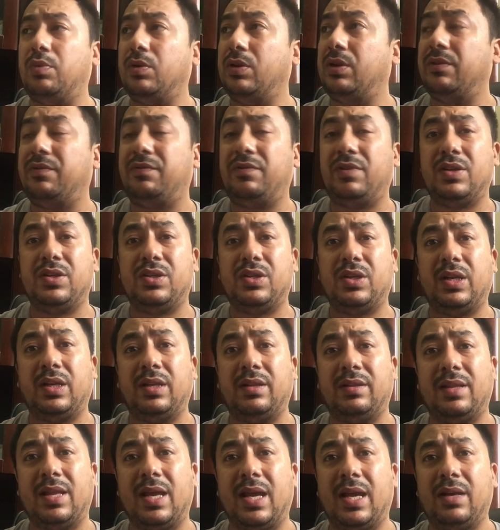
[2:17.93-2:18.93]
put the fish
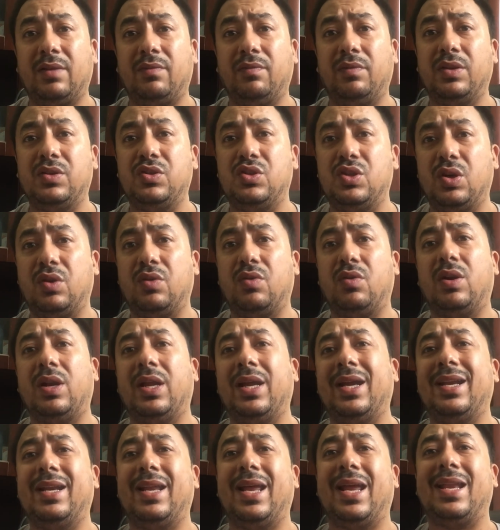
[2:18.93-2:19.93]
in that with general
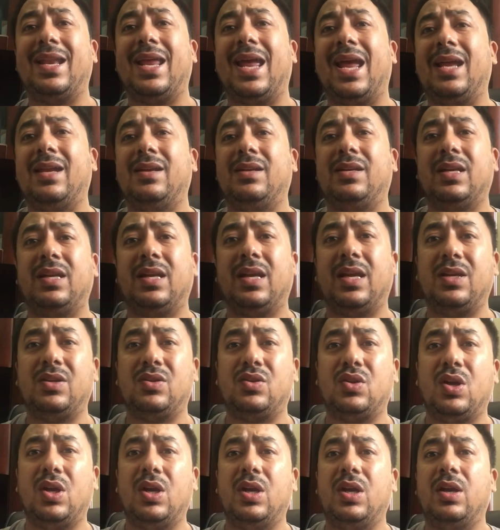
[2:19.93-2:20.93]
aid and anti-aid